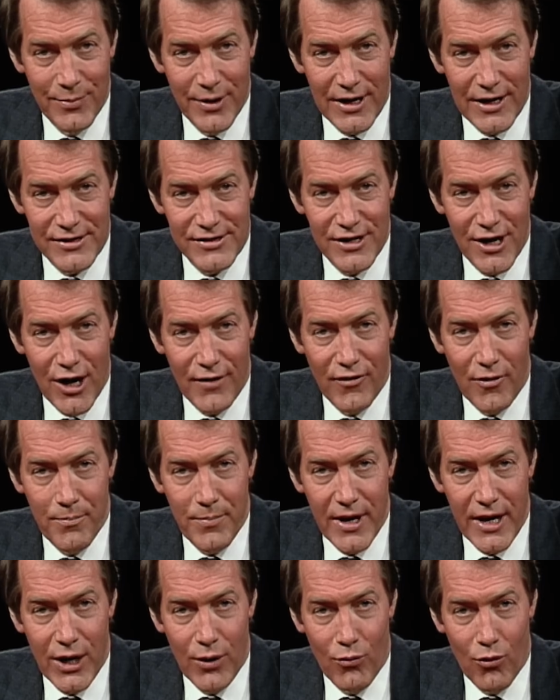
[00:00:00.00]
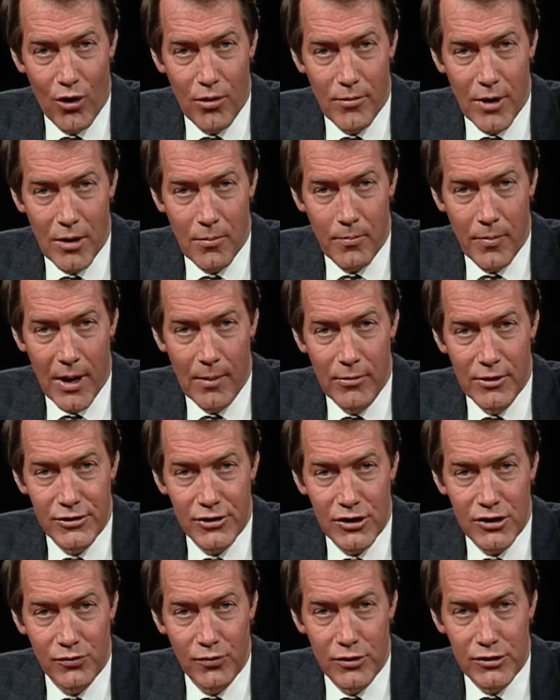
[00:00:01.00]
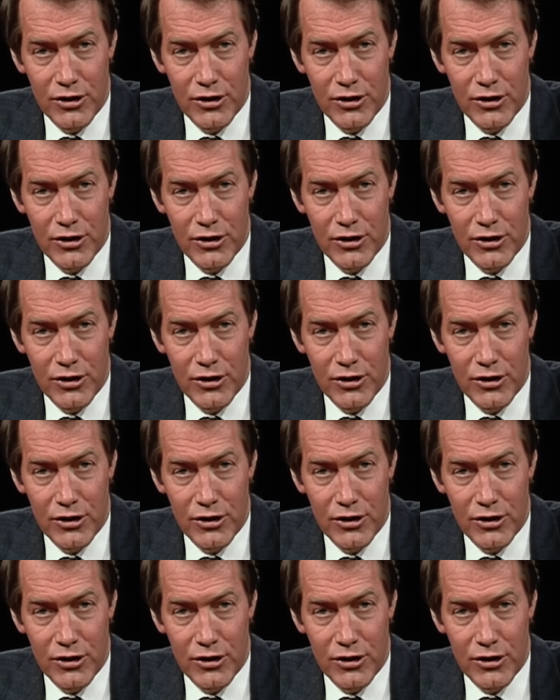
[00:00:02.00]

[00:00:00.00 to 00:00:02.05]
but it set off a bidding war among publishers,